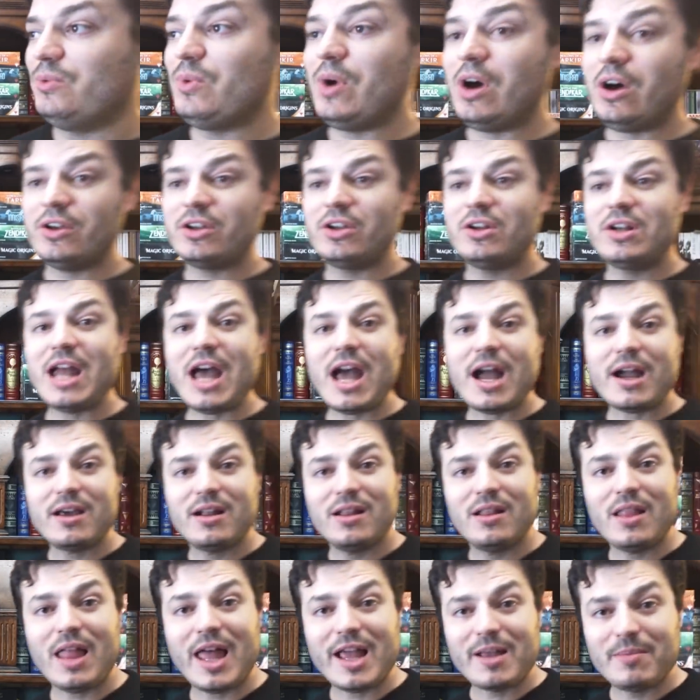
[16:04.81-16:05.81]
Well, you're
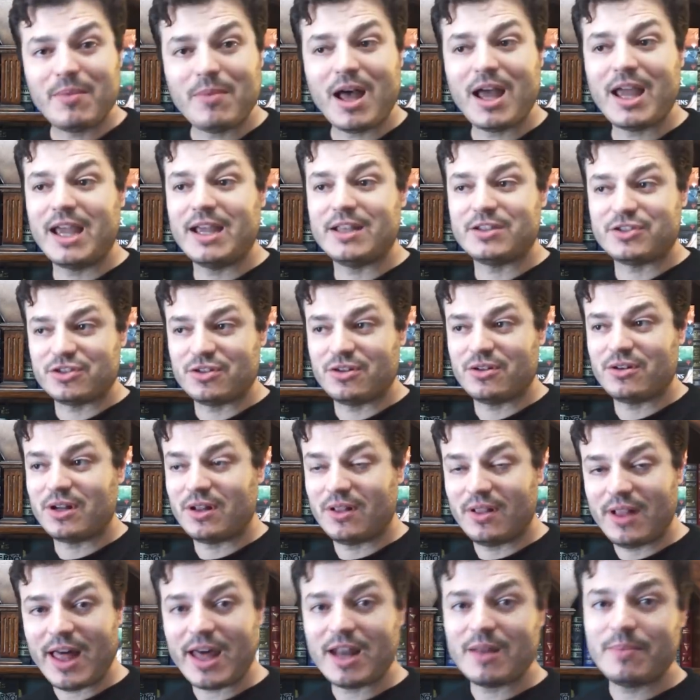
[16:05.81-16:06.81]
not going to like my answer,
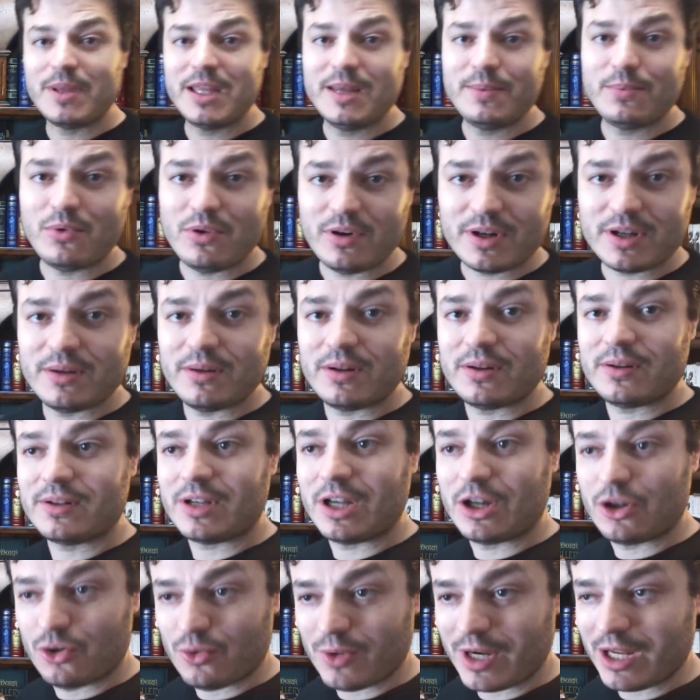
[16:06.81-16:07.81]
and a lot of people aren't going
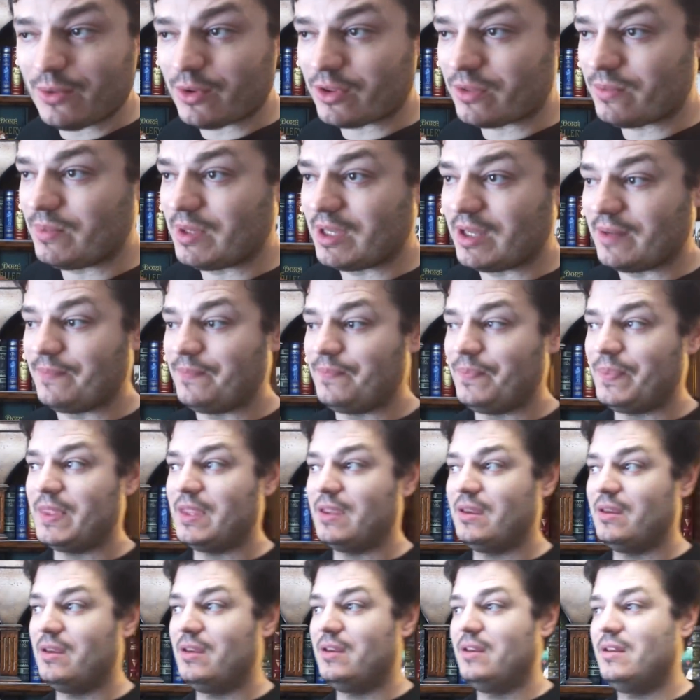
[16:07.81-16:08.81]
to agree with me.
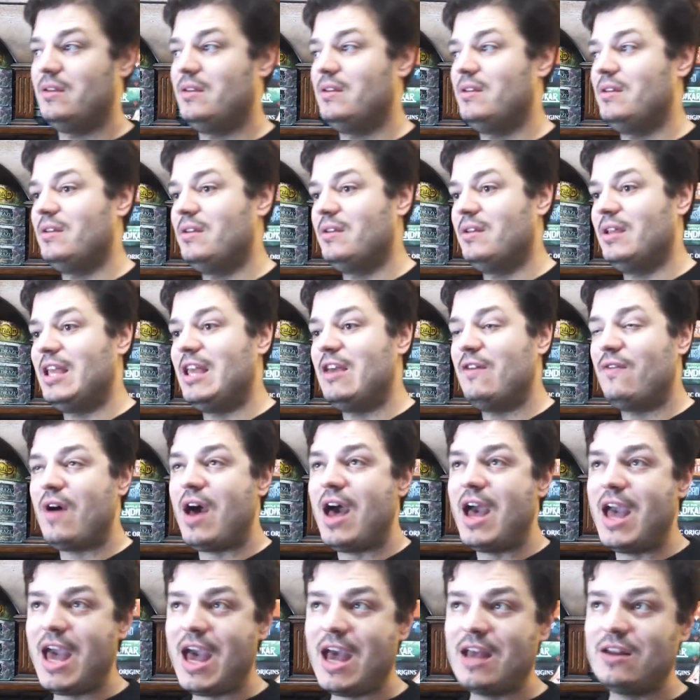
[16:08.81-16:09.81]
If
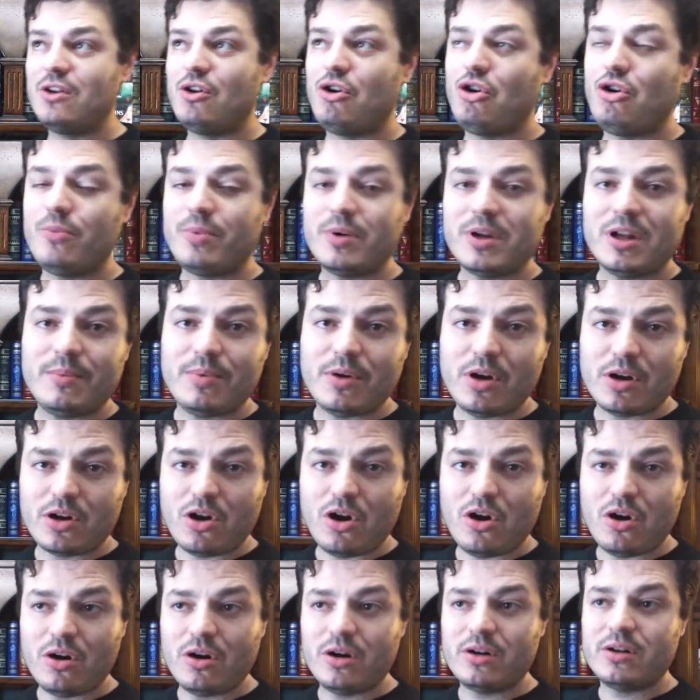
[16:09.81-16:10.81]
I had to open up a
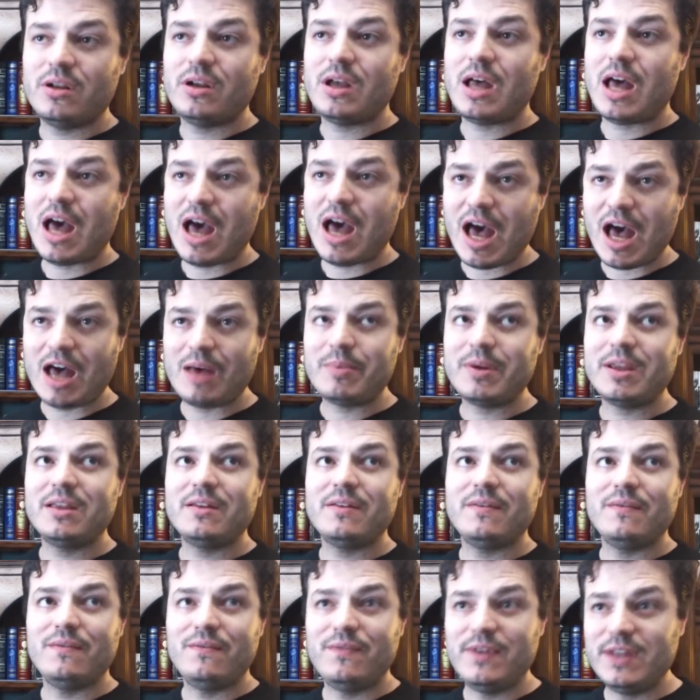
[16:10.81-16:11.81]
card,
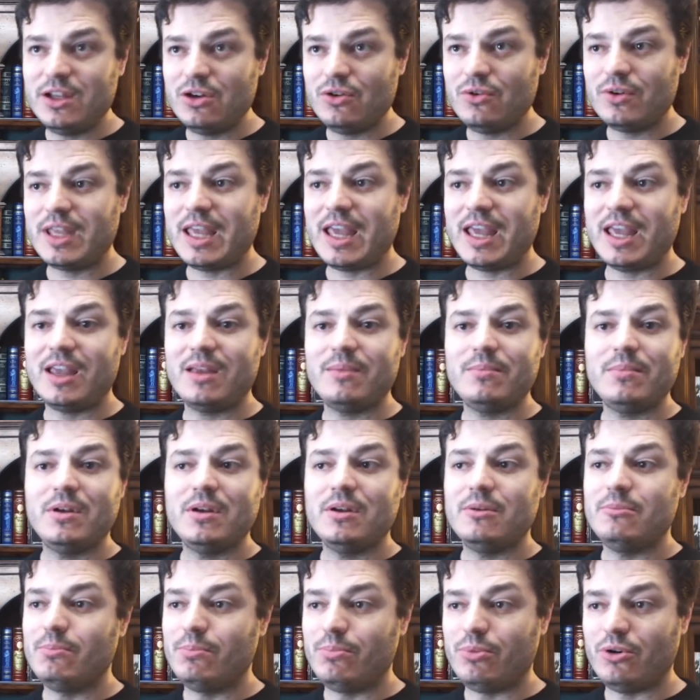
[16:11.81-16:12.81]
hobby, video game,
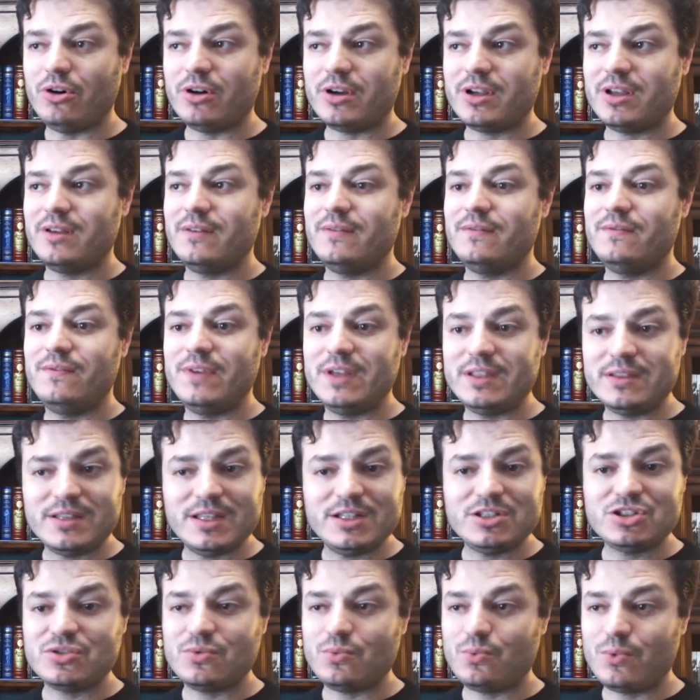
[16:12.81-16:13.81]
book,
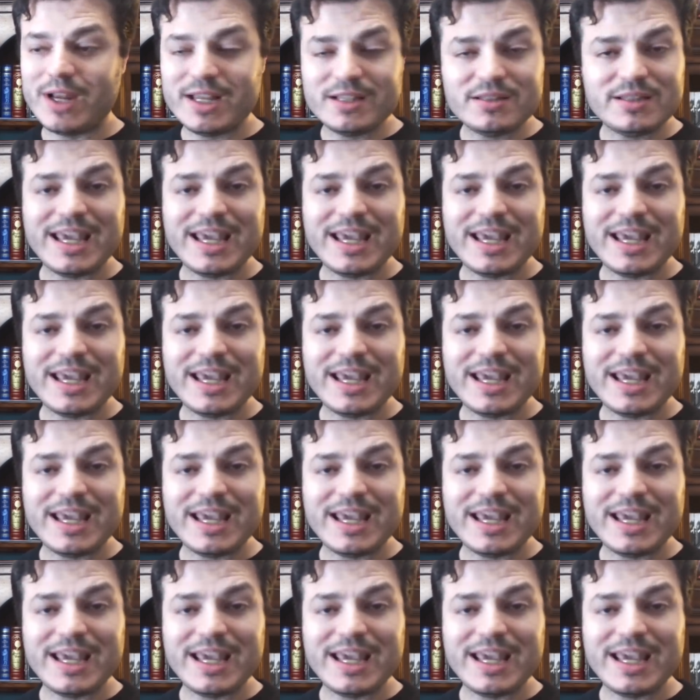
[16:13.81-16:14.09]
vintage,